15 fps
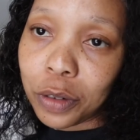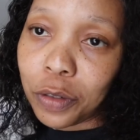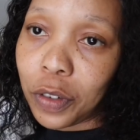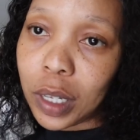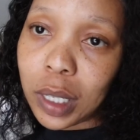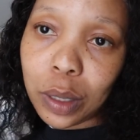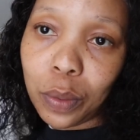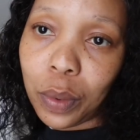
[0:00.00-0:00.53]
to
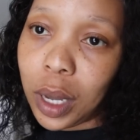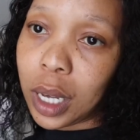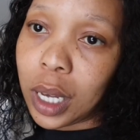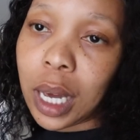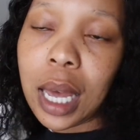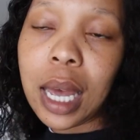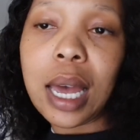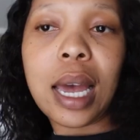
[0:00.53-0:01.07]
fix the
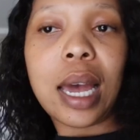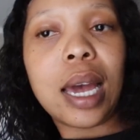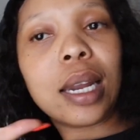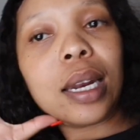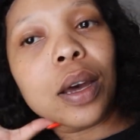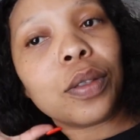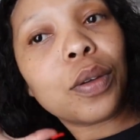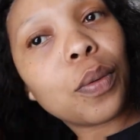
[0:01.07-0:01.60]
wig. And
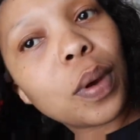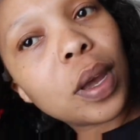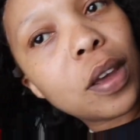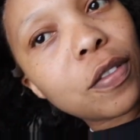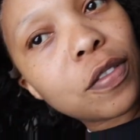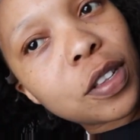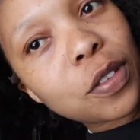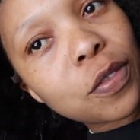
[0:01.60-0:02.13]
now the wig
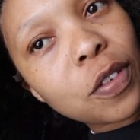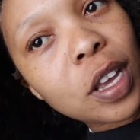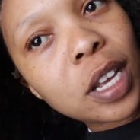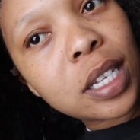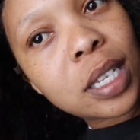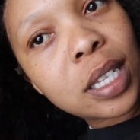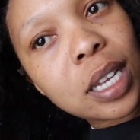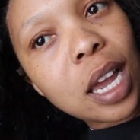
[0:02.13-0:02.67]
is
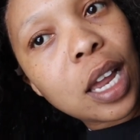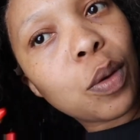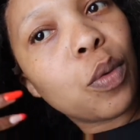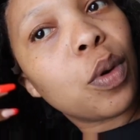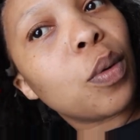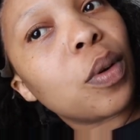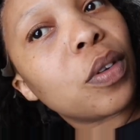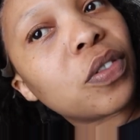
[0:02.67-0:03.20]
fixed and
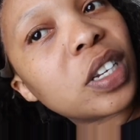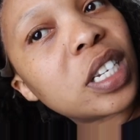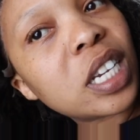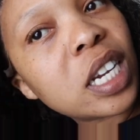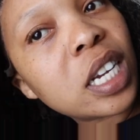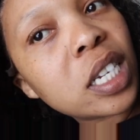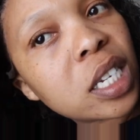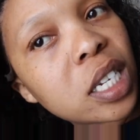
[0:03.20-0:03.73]
we were
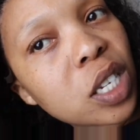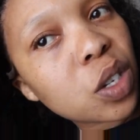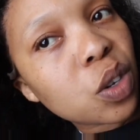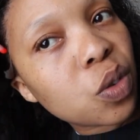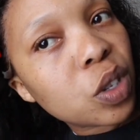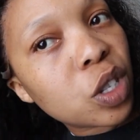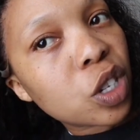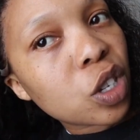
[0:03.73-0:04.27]
fitting it,
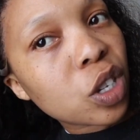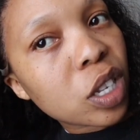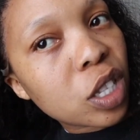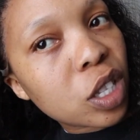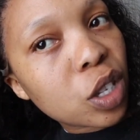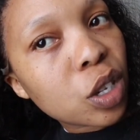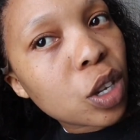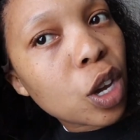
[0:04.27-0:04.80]
so it's
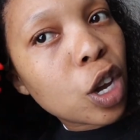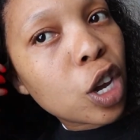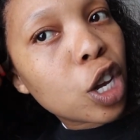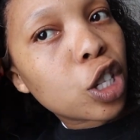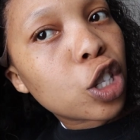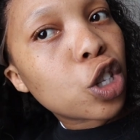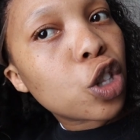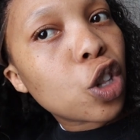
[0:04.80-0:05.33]

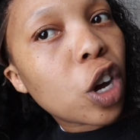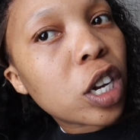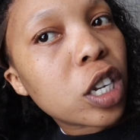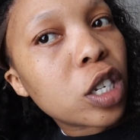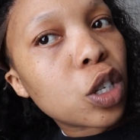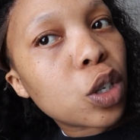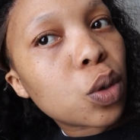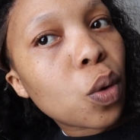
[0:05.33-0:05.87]
not
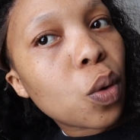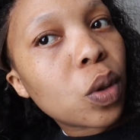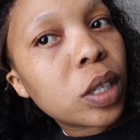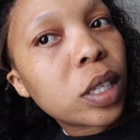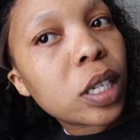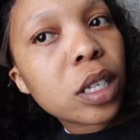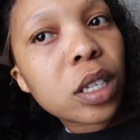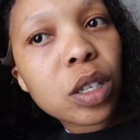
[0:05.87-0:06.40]

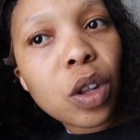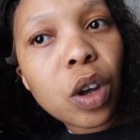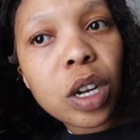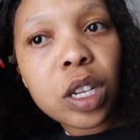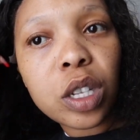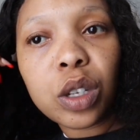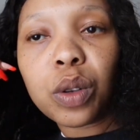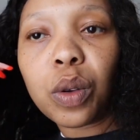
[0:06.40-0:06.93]
installed. It's not
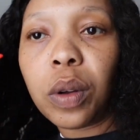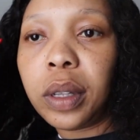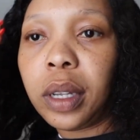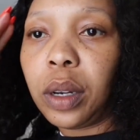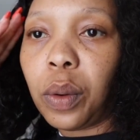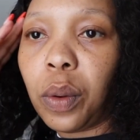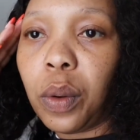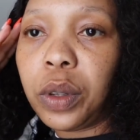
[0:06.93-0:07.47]
installed
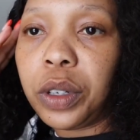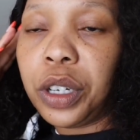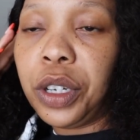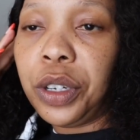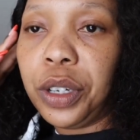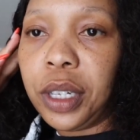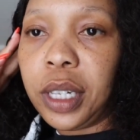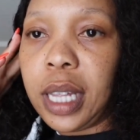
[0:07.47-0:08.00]
at all. She
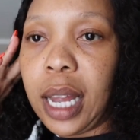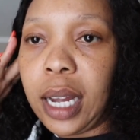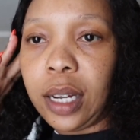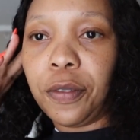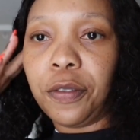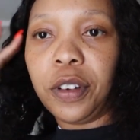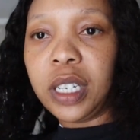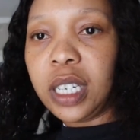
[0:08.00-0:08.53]
just like
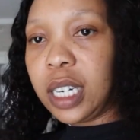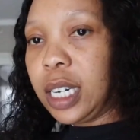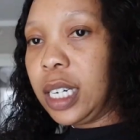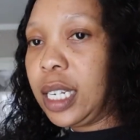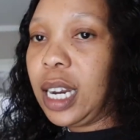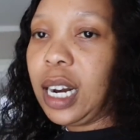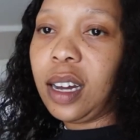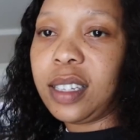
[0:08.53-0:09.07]
fitted
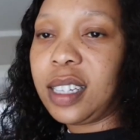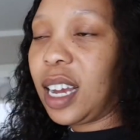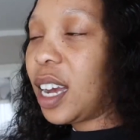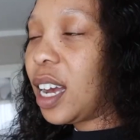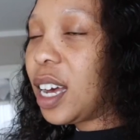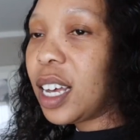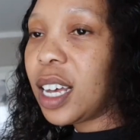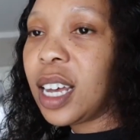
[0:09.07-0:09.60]
it, then I was like,
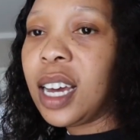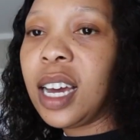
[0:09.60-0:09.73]
ah,